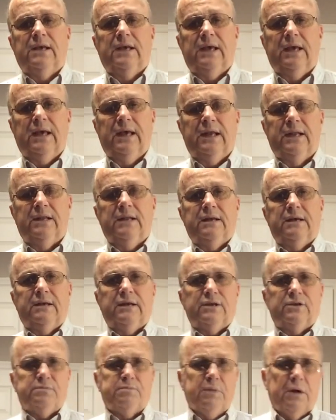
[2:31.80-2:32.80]
And
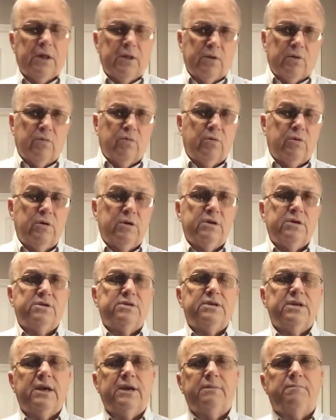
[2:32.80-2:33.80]
his mother
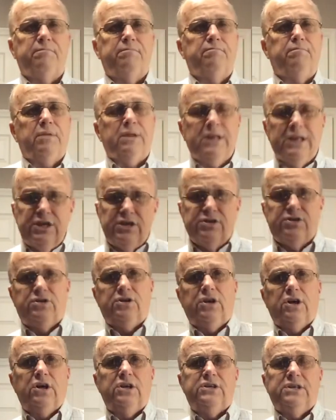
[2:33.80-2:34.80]
said, "Please,
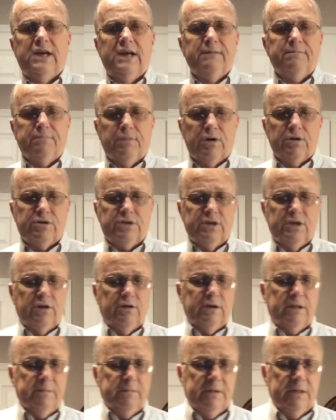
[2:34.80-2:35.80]
judge, have mercy
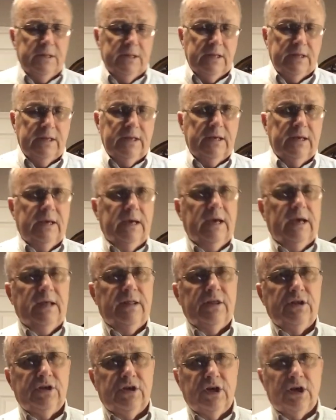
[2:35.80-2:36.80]
on him."
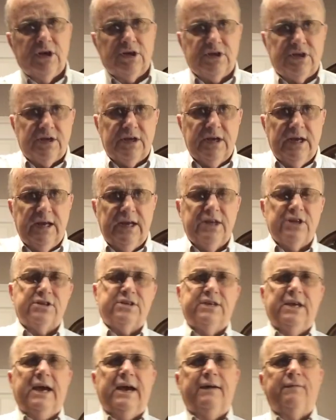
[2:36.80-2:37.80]
And the judge hit his
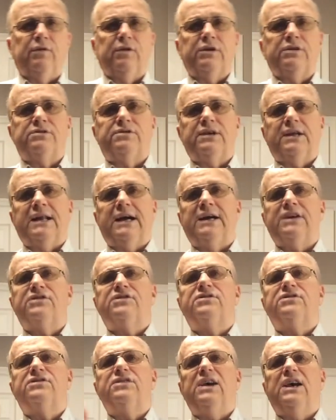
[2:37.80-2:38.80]
gavel and said, "I
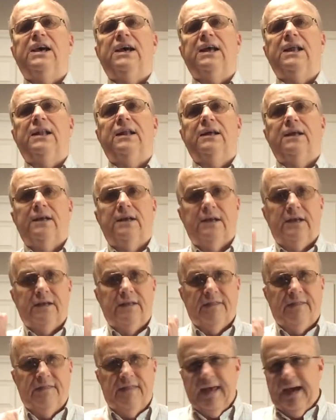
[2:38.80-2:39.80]
said
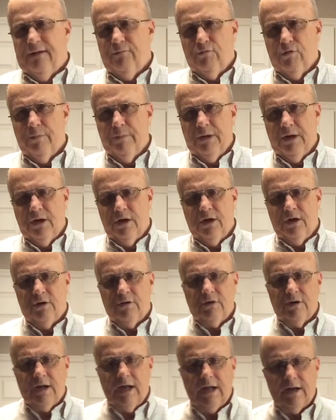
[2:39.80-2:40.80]
that will be
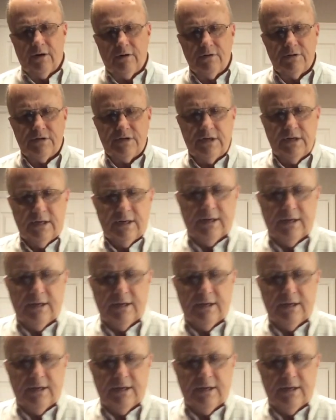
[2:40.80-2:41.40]
$100.